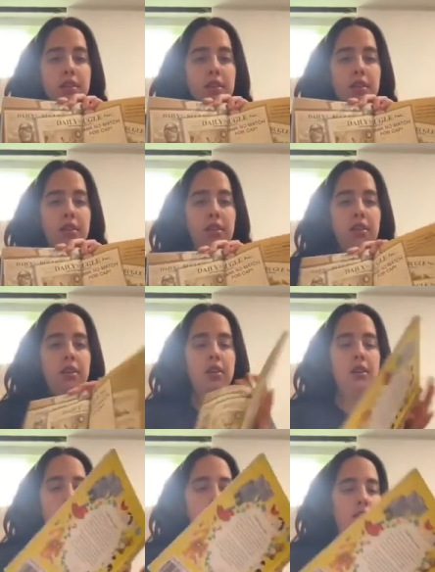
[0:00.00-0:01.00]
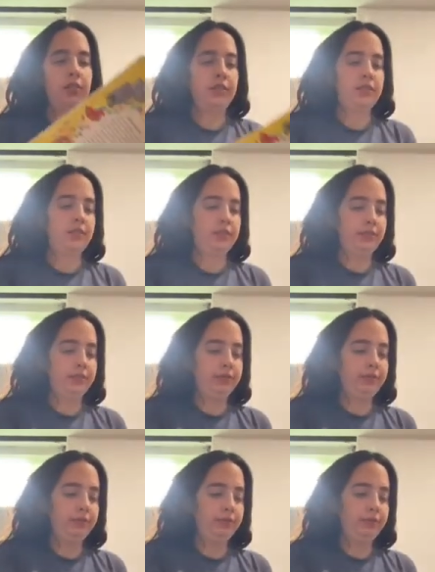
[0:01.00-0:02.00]

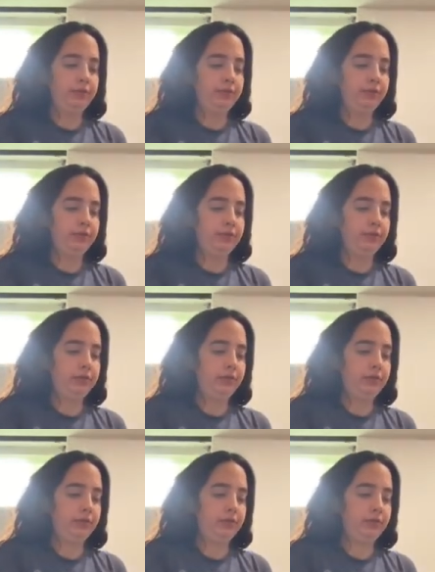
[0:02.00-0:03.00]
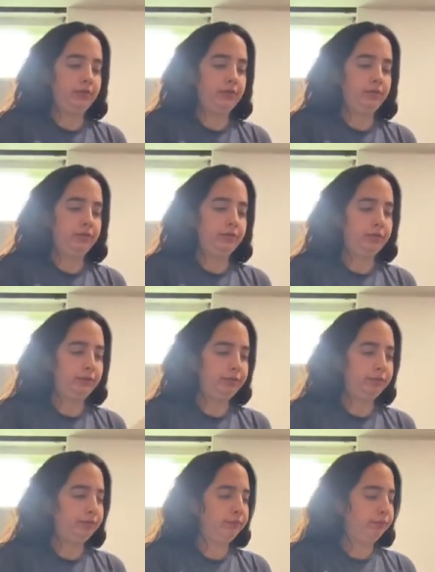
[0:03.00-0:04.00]

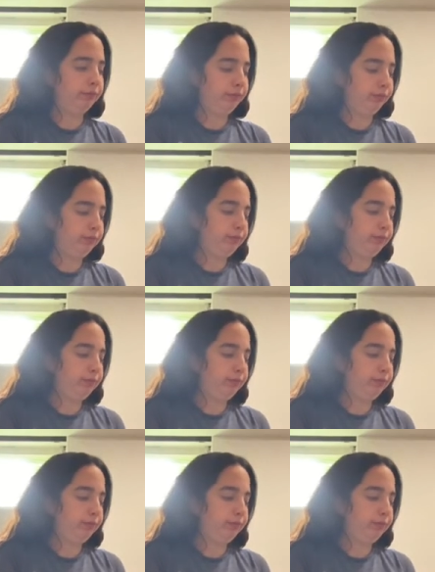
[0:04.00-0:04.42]
No one is speaking in this clip.